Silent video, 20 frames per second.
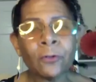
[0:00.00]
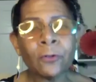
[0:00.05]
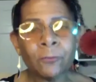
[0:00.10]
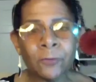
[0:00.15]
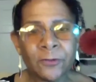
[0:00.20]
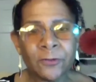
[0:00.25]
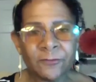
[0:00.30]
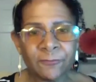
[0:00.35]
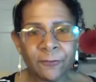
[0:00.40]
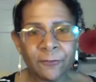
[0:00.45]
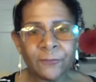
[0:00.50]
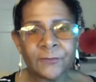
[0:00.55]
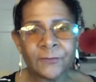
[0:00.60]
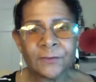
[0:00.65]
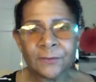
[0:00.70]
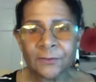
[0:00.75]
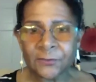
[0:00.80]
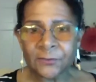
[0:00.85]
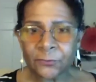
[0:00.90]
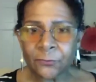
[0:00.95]
with folks
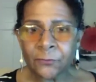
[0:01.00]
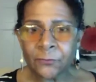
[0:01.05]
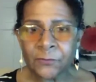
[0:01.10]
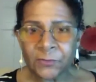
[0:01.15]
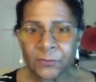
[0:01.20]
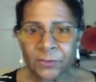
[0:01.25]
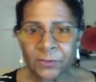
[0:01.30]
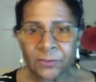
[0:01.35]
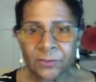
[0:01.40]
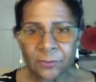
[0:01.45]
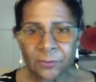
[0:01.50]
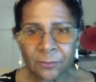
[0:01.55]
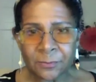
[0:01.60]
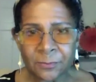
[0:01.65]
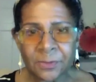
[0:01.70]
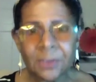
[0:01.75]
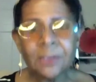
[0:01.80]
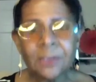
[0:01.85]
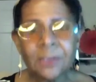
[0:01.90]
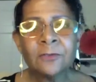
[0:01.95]
in the school system
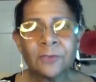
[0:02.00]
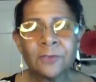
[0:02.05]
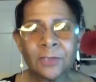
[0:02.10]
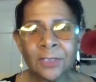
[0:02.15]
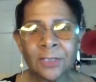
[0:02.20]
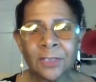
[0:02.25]
to give